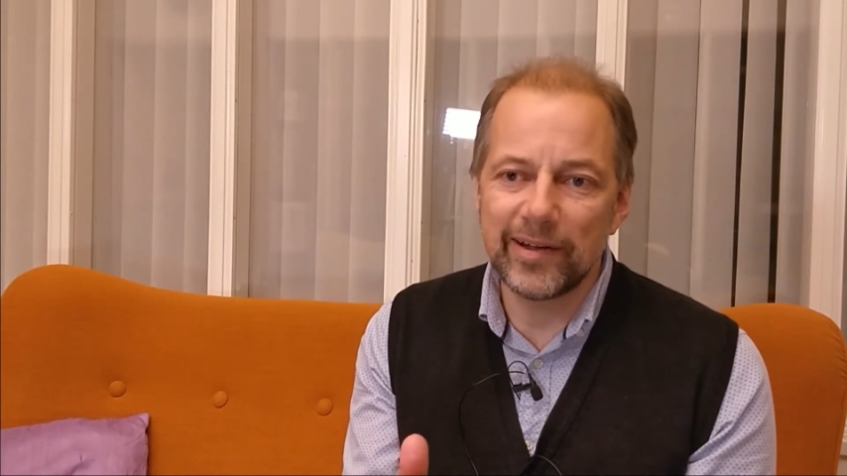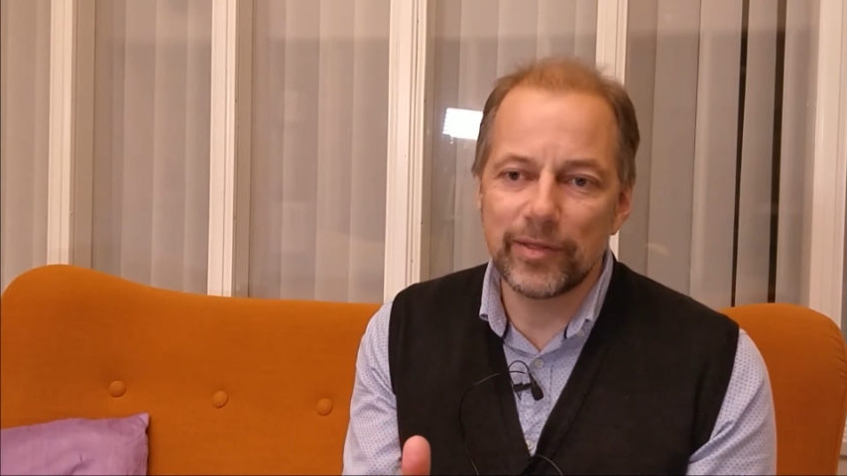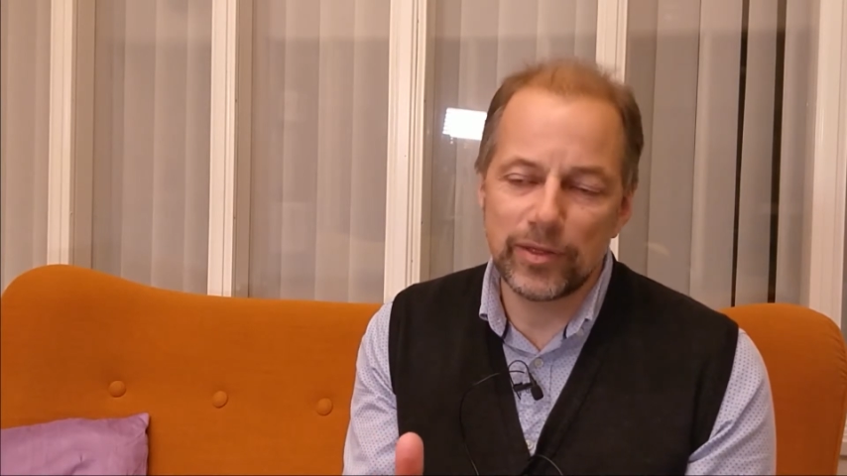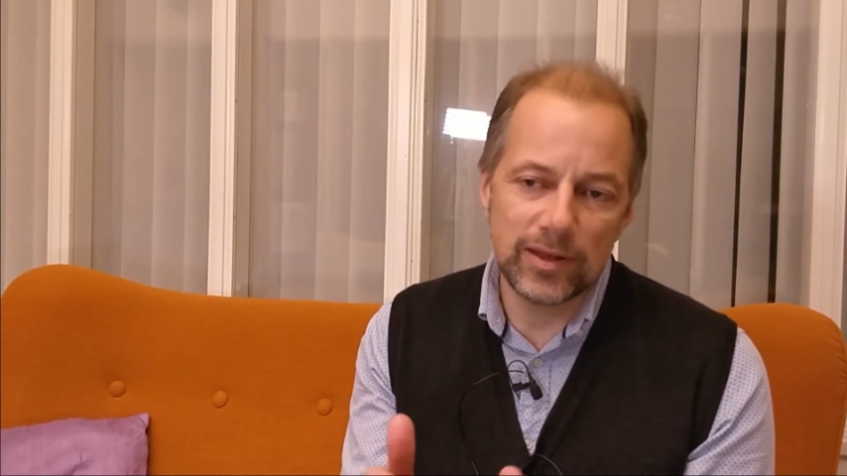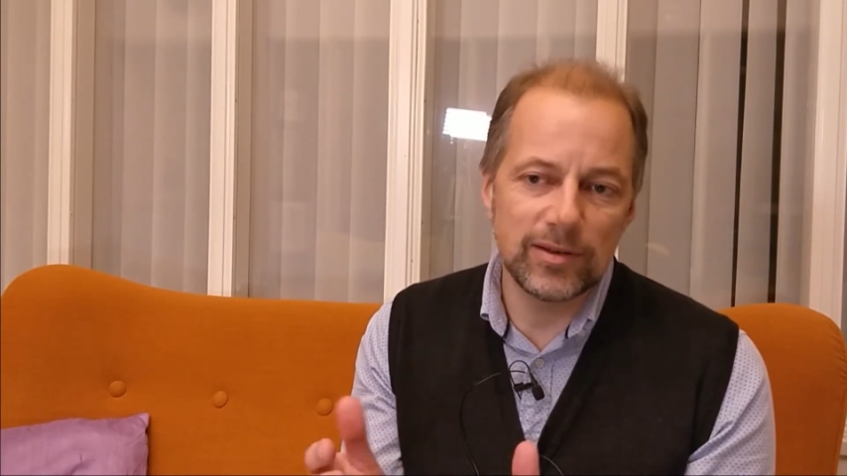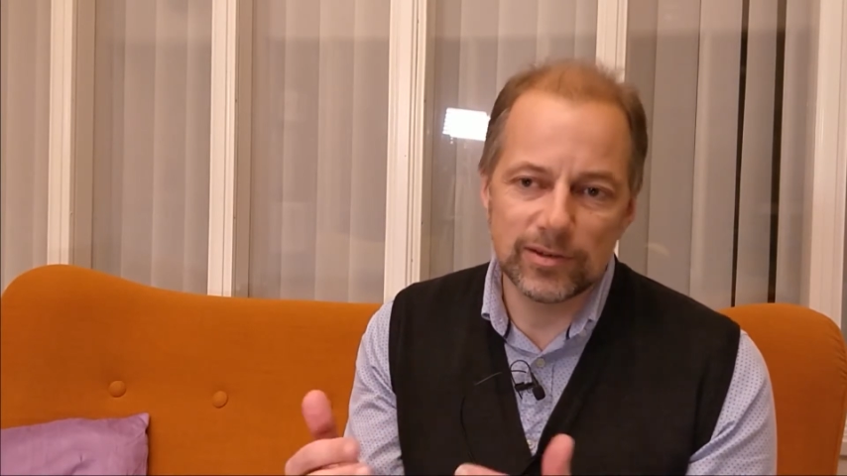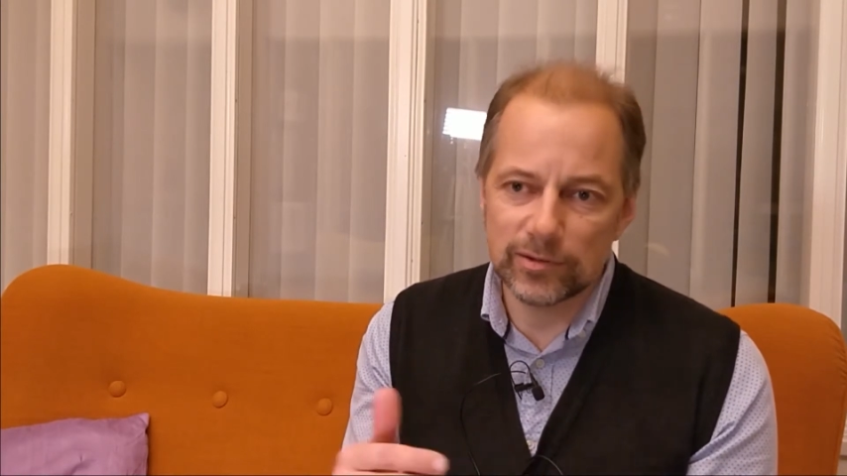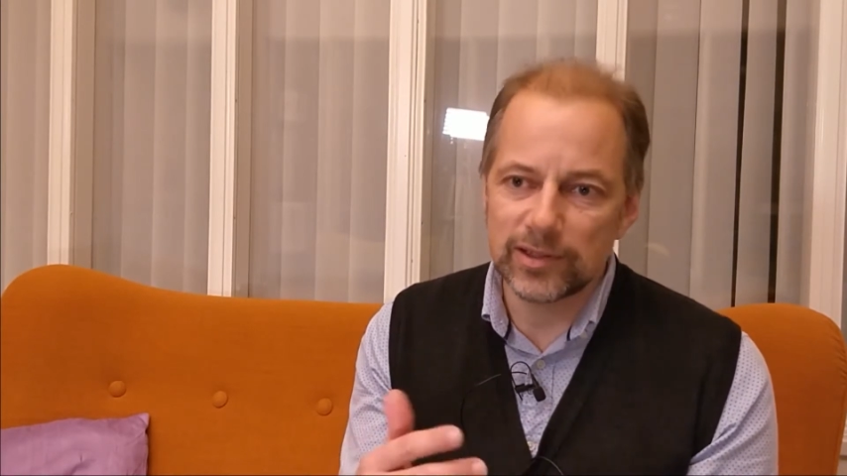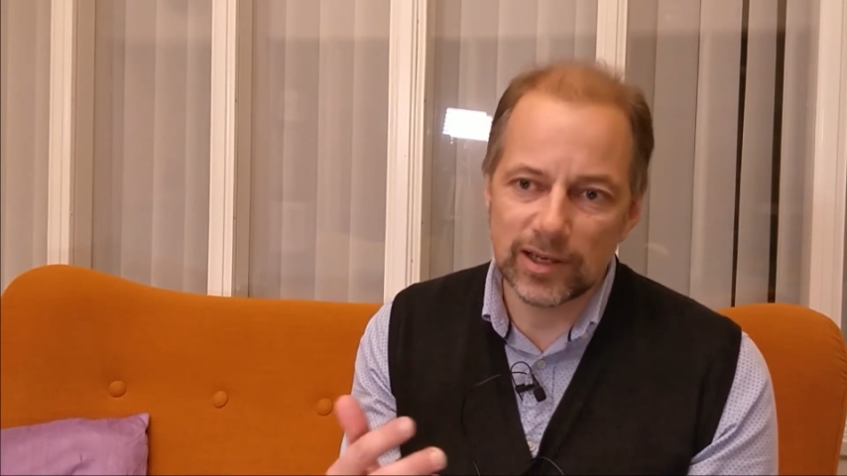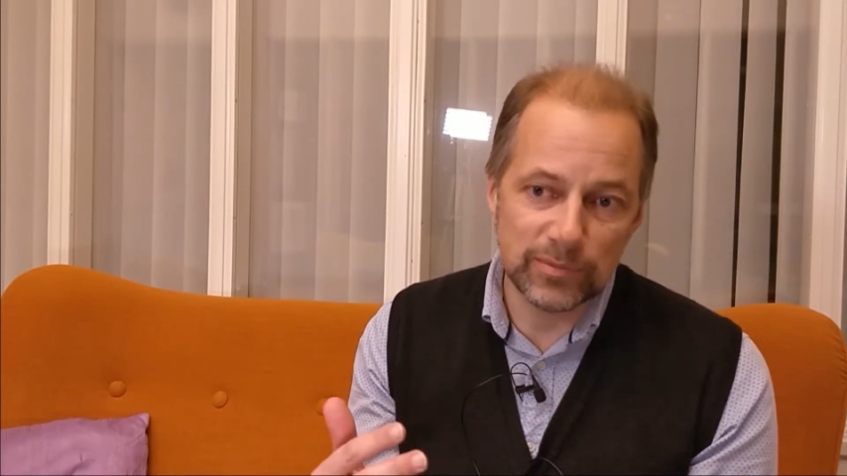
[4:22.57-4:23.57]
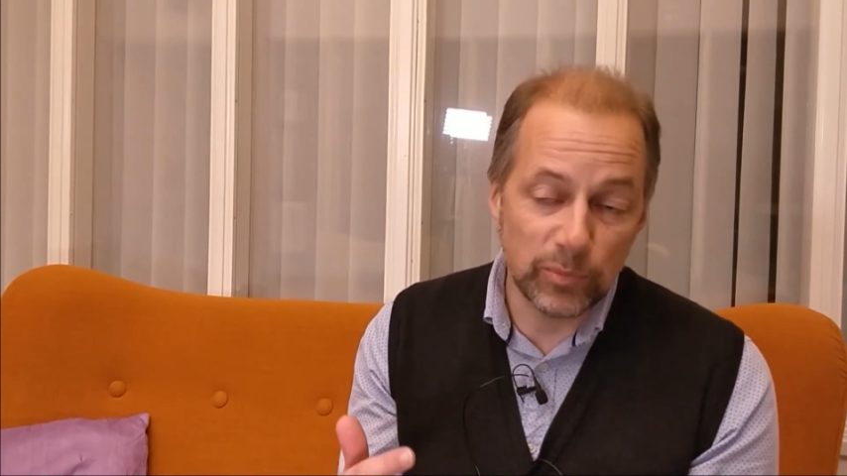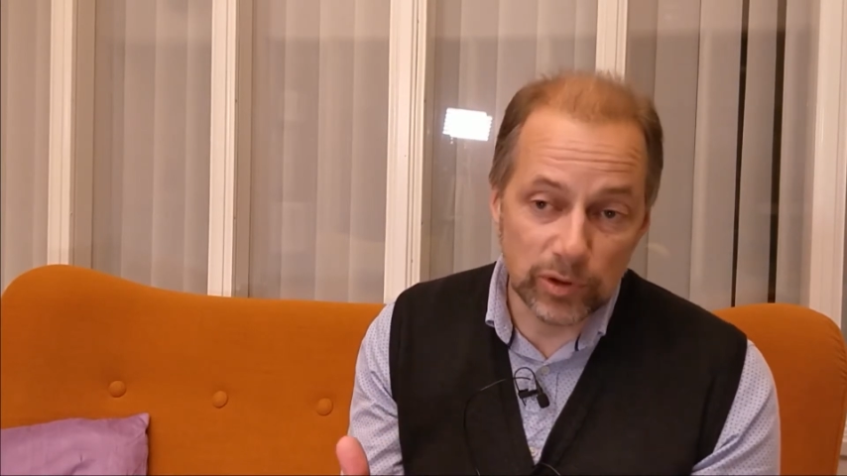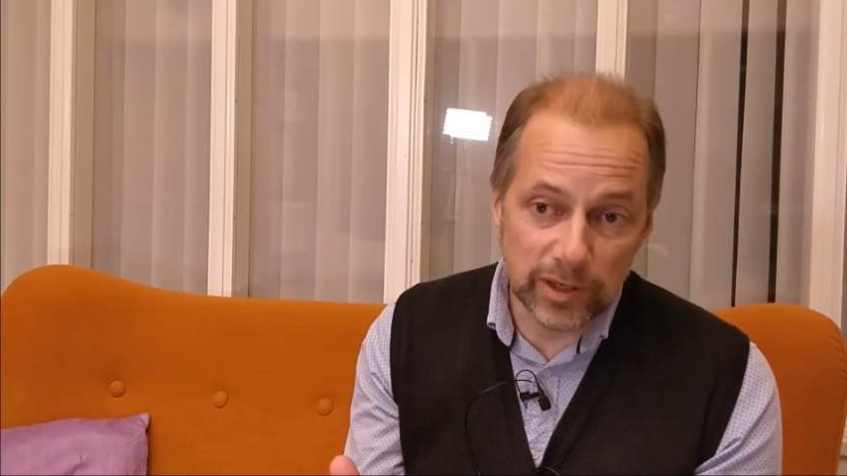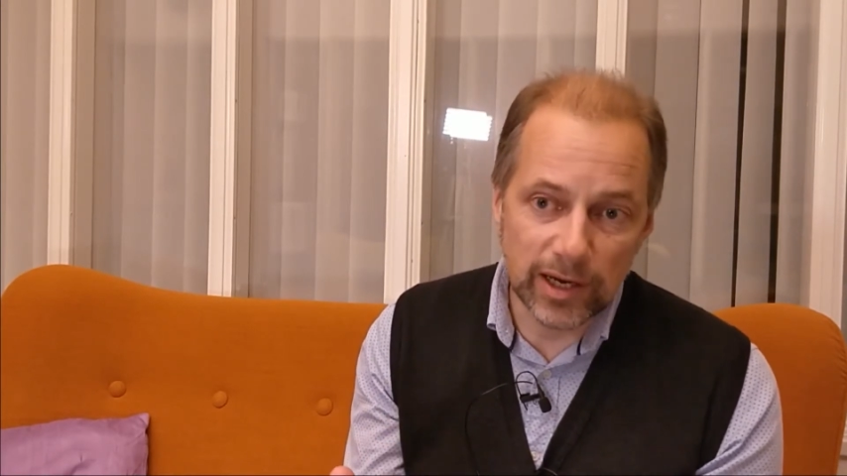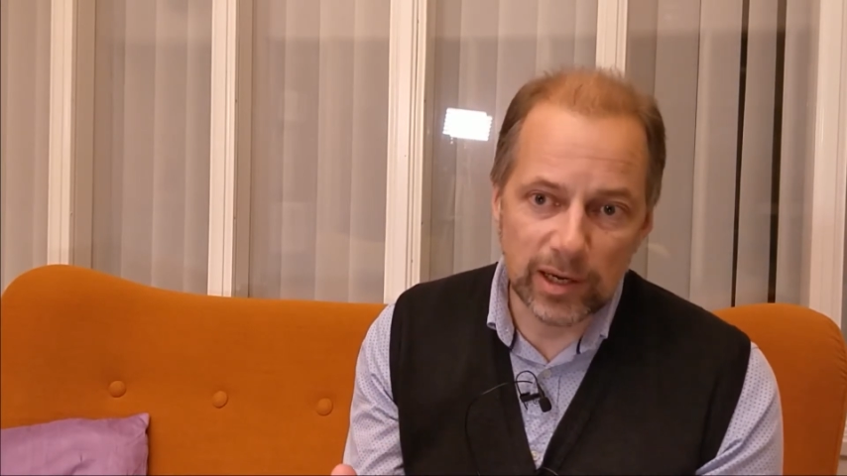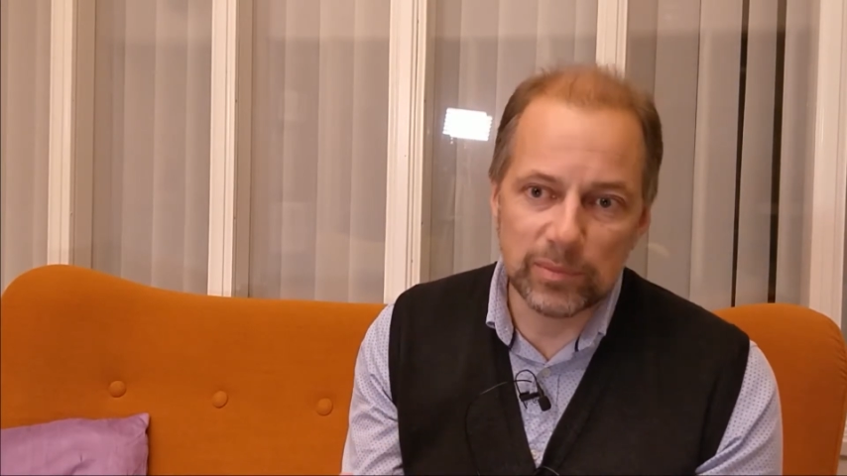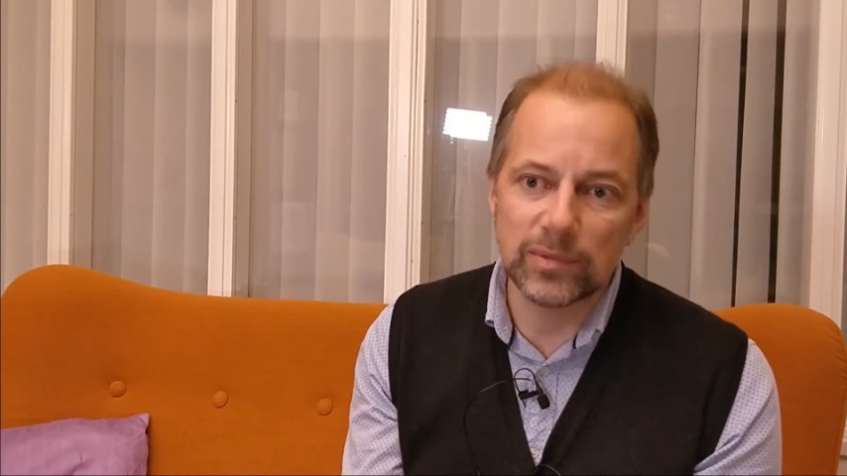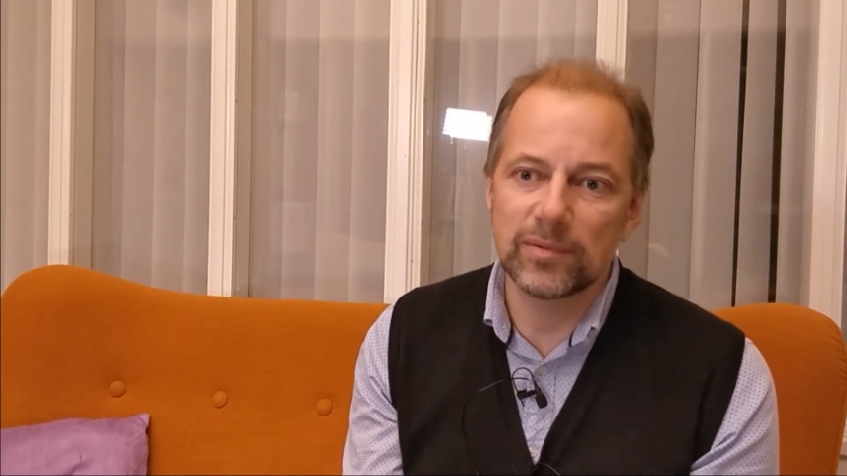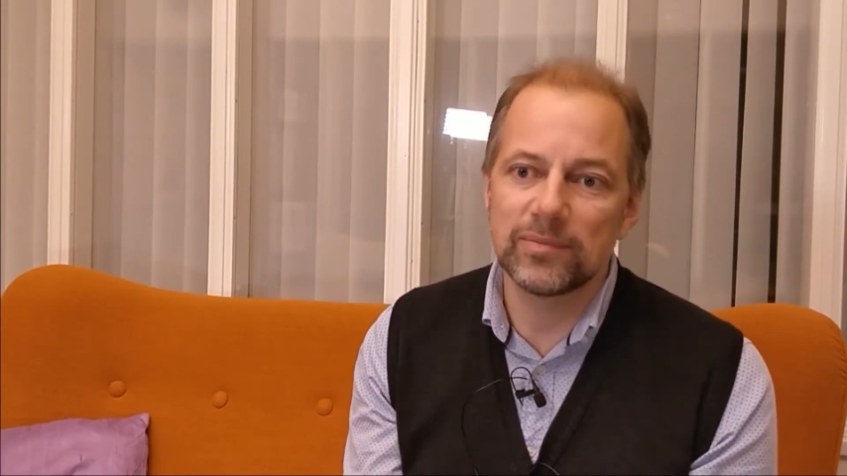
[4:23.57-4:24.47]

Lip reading: tedious or take more time,